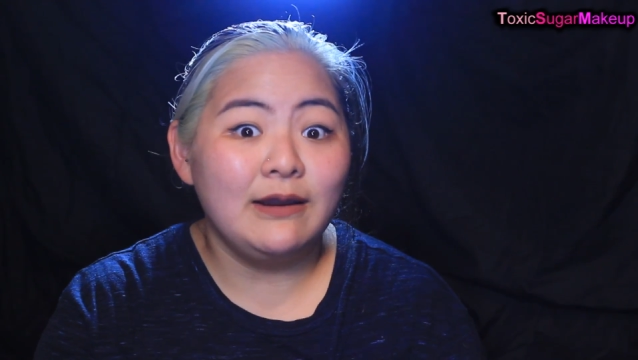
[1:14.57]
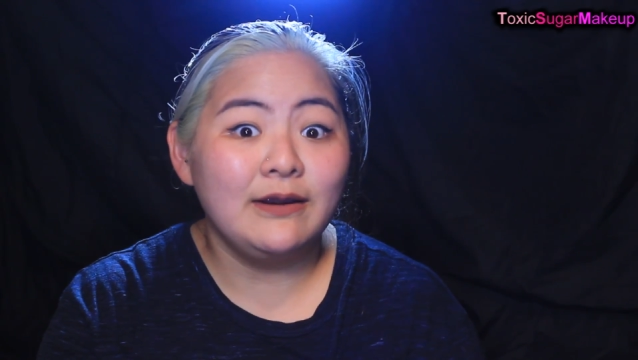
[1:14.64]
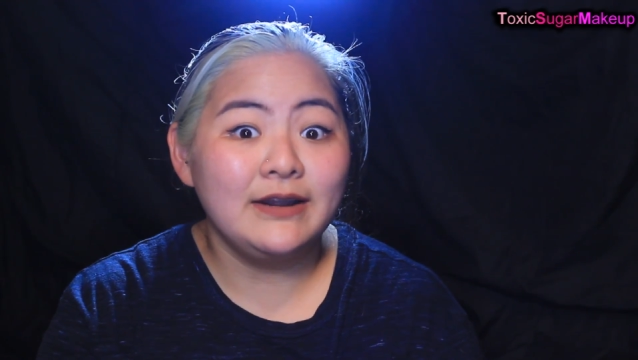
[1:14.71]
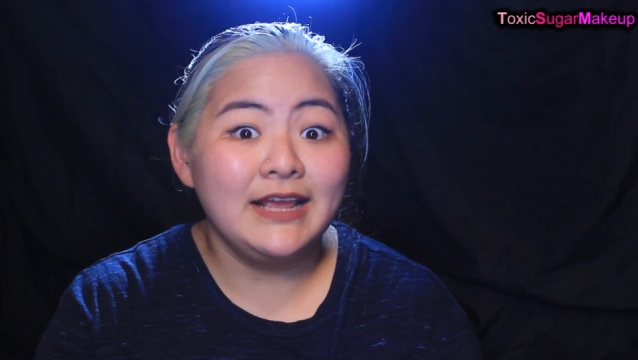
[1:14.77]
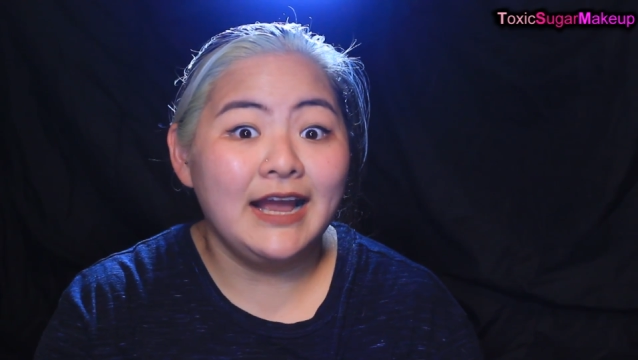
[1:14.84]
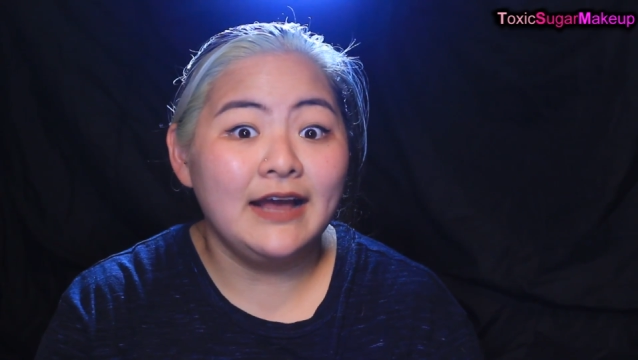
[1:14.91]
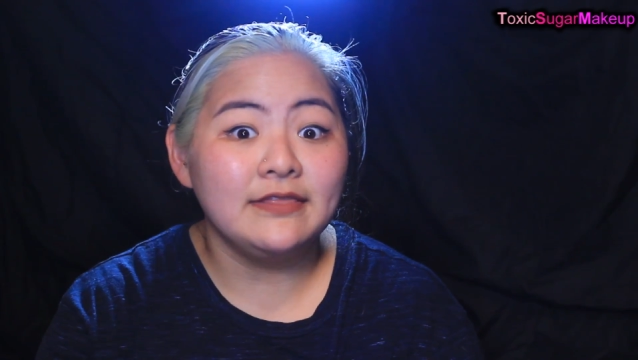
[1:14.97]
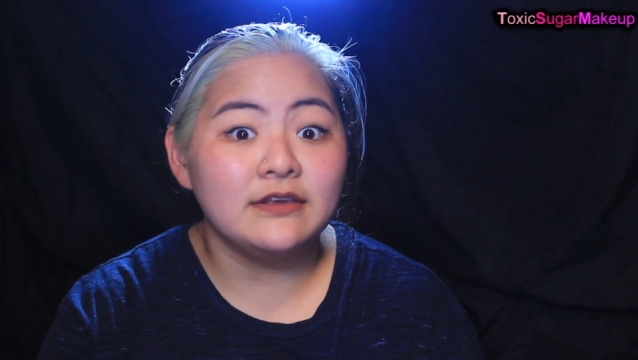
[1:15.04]
I
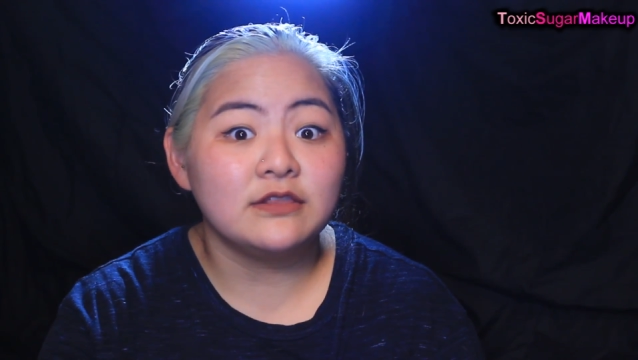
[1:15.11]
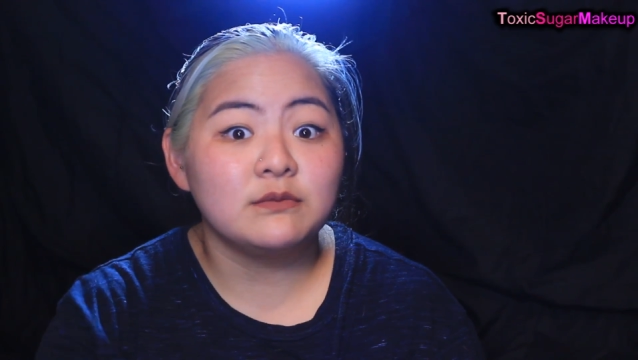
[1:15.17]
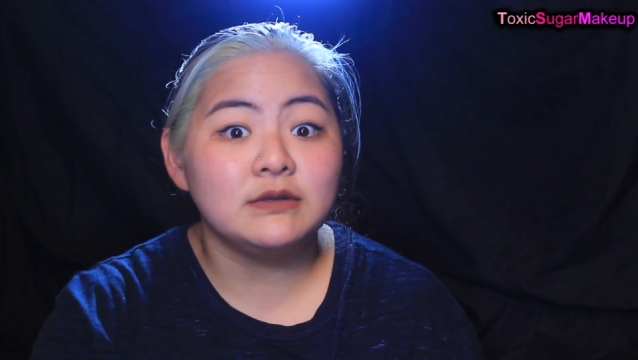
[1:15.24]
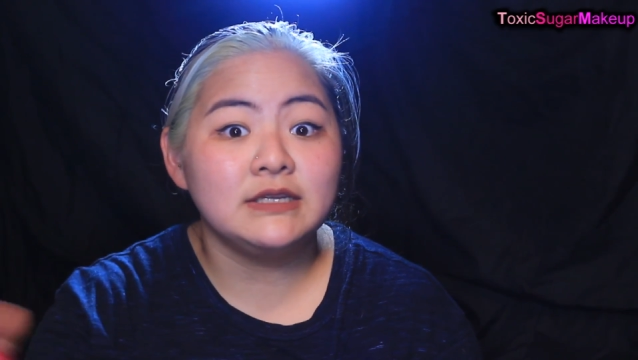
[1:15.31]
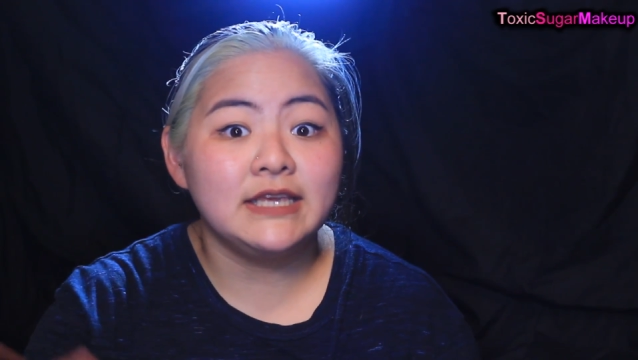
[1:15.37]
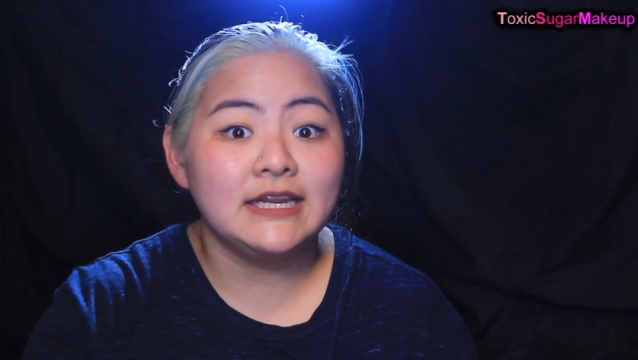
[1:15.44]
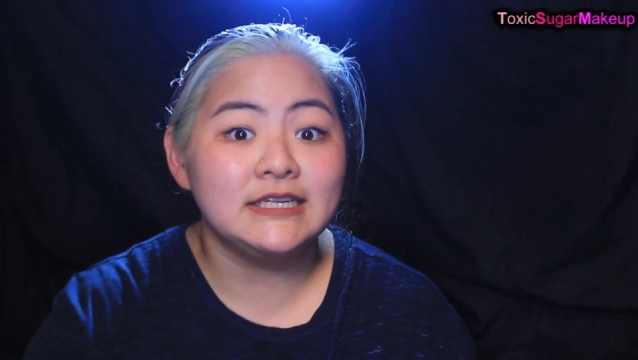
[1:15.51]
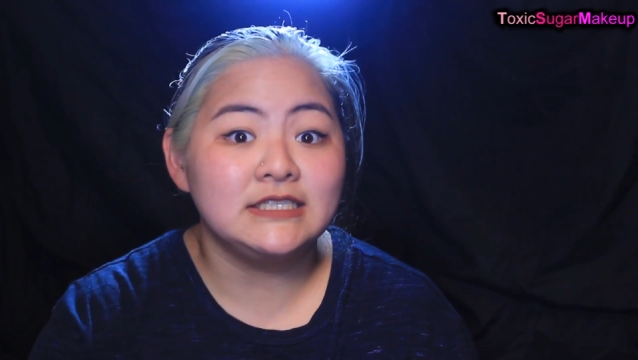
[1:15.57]
already had the other
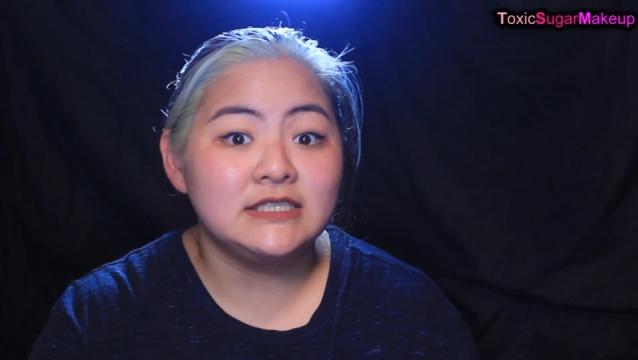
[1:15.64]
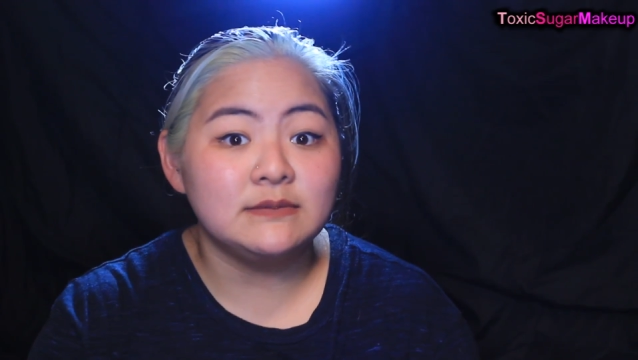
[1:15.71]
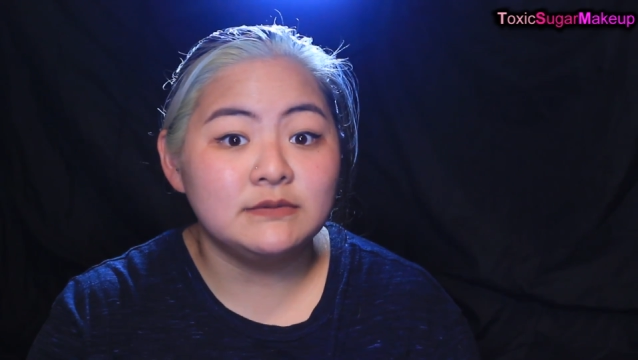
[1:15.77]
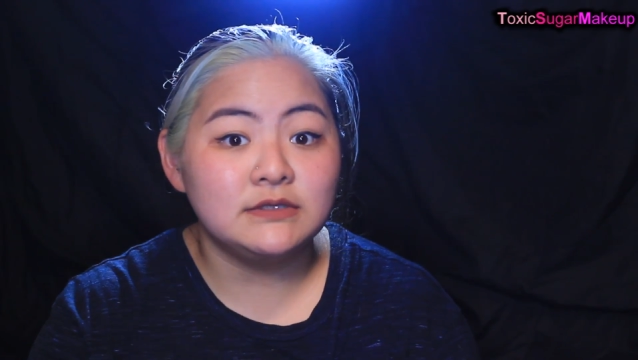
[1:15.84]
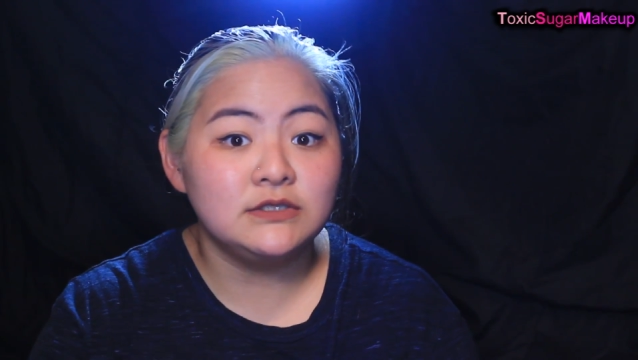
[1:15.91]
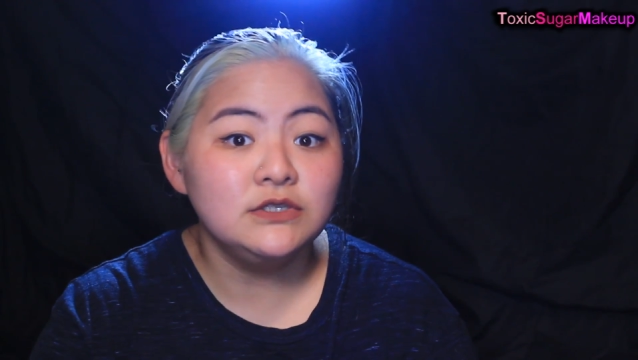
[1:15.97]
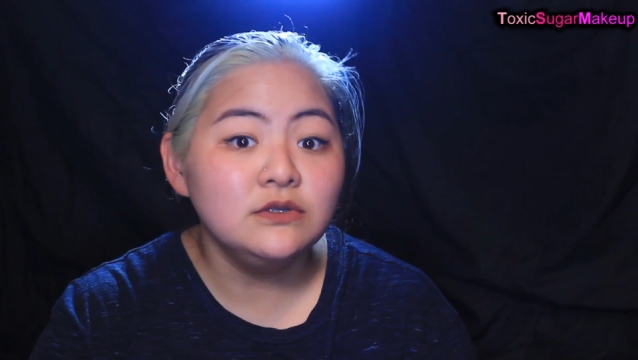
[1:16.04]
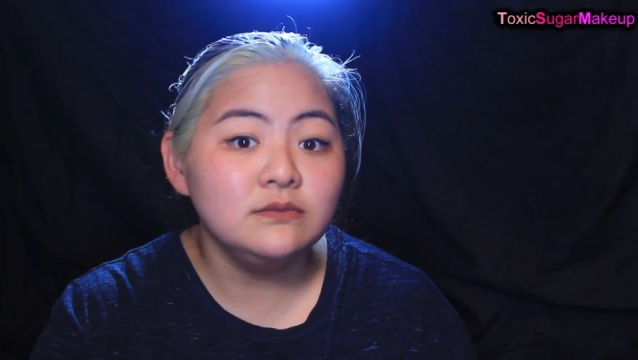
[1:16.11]
one getting
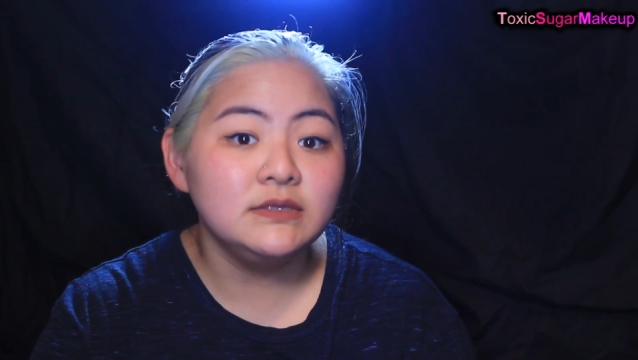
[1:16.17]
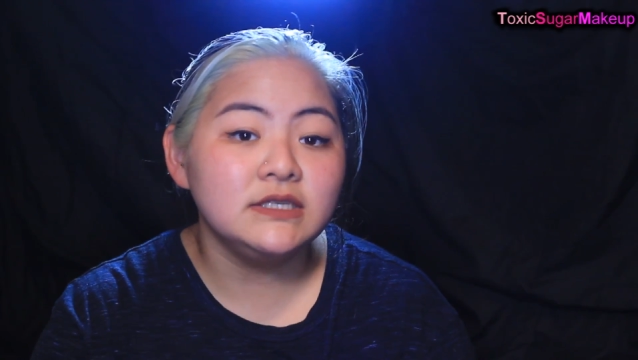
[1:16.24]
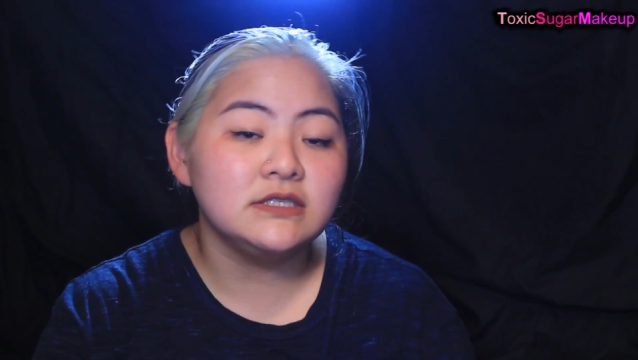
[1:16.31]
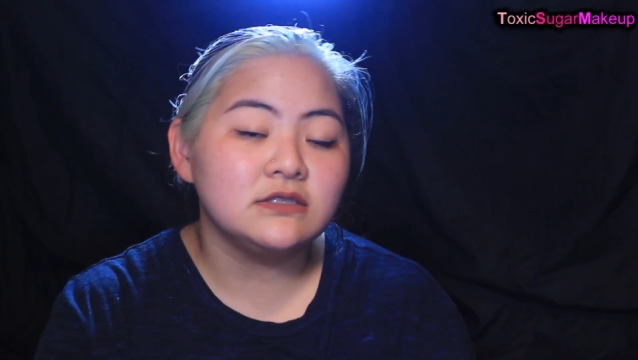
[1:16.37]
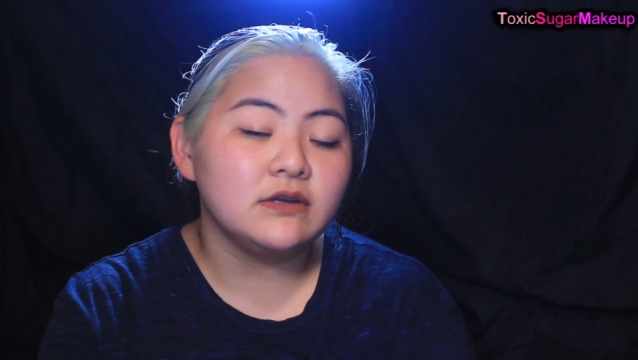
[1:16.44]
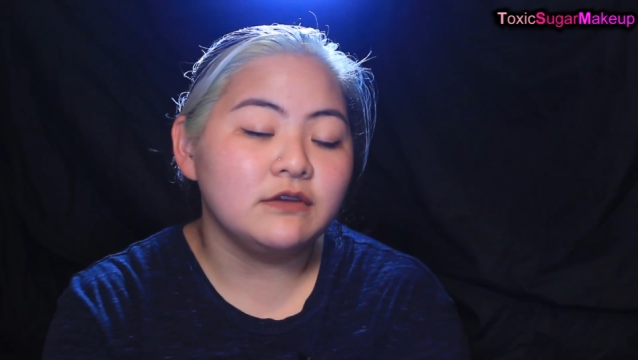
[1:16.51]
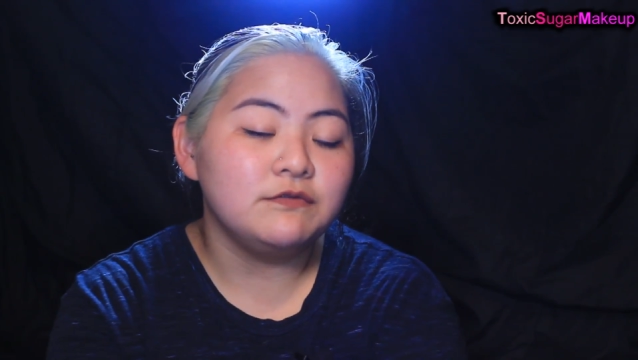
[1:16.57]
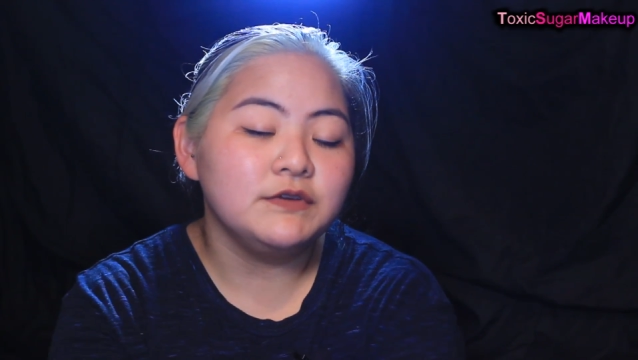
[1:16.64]
shipped to me,
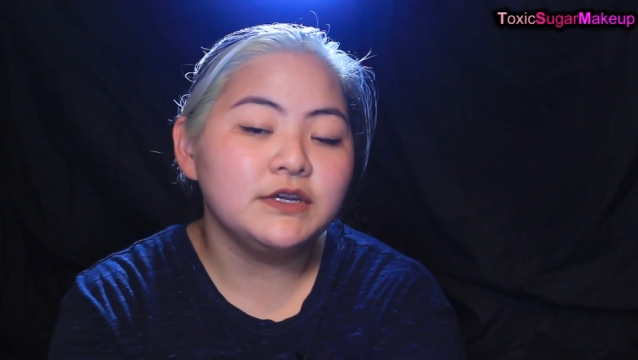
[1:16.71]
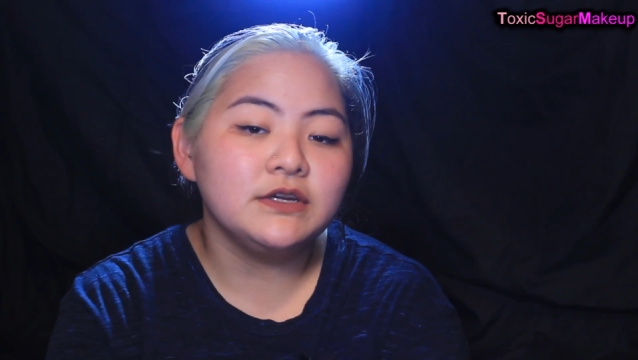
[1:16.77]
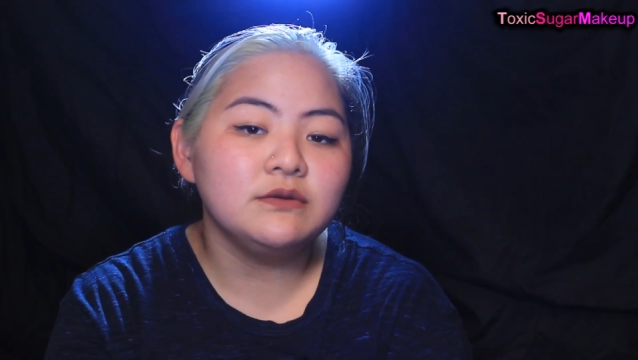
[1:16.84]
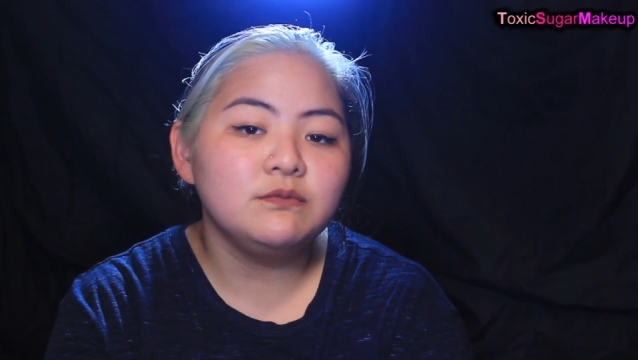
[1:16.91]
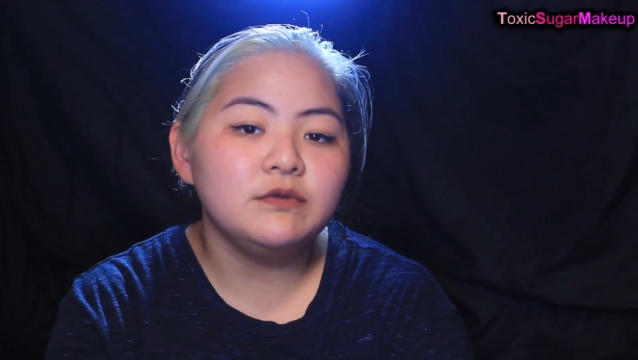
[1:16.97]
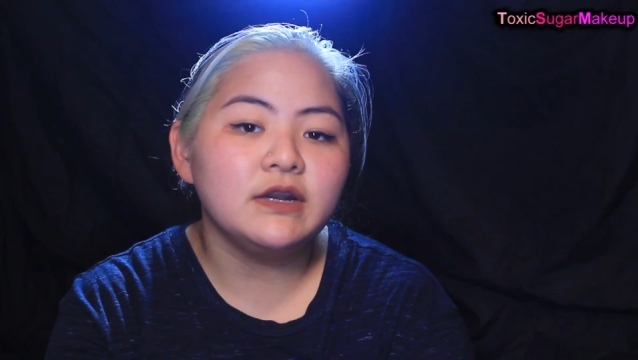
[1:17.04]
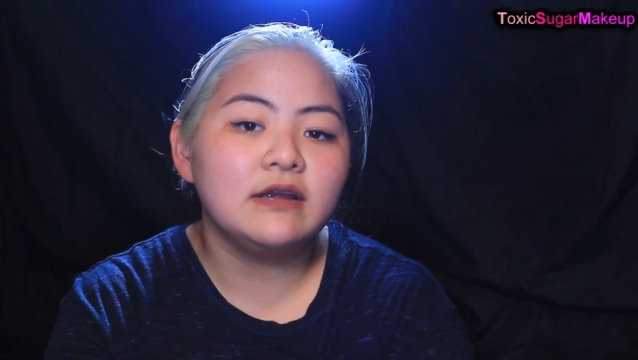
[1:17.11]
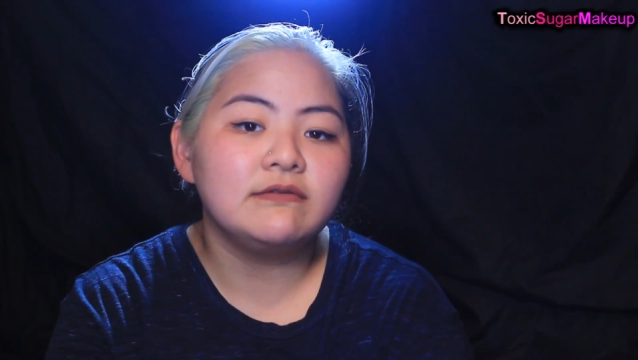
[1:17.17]
so I
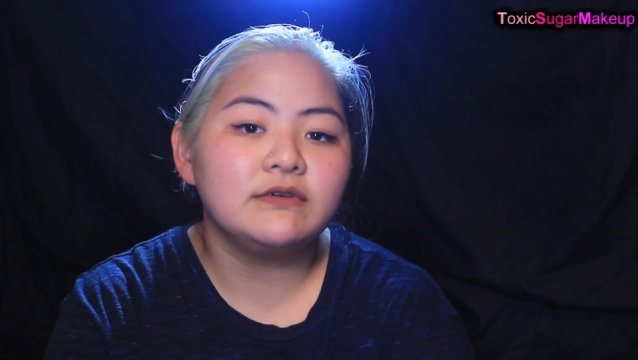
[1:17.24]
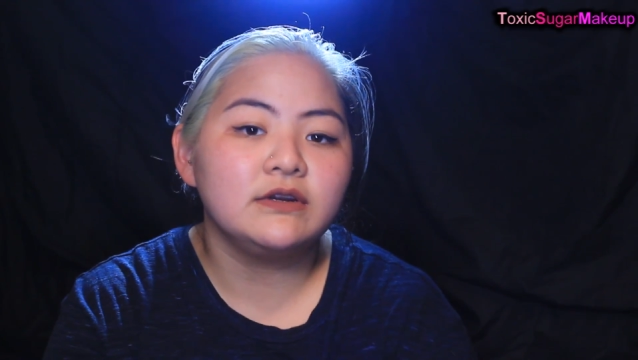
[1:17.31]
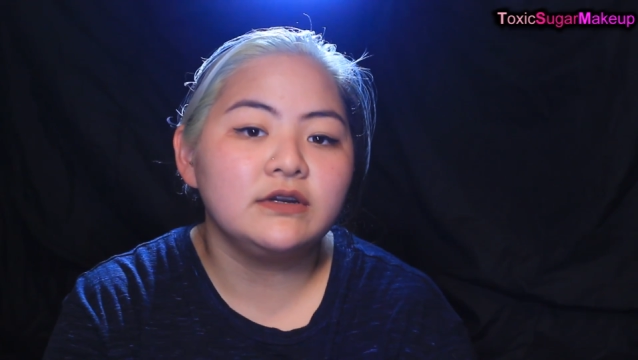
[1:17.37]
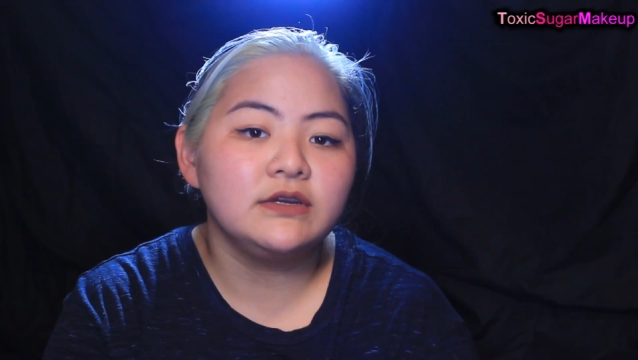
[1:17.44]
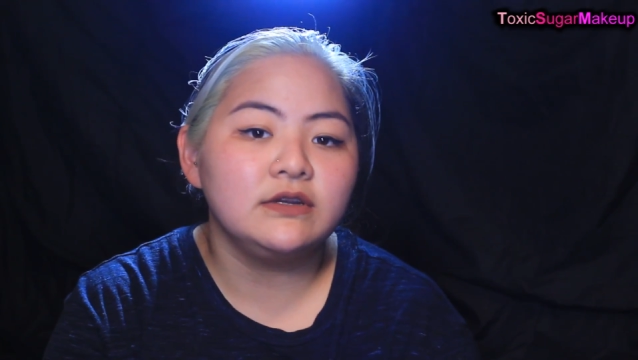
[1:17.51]
figured whatever,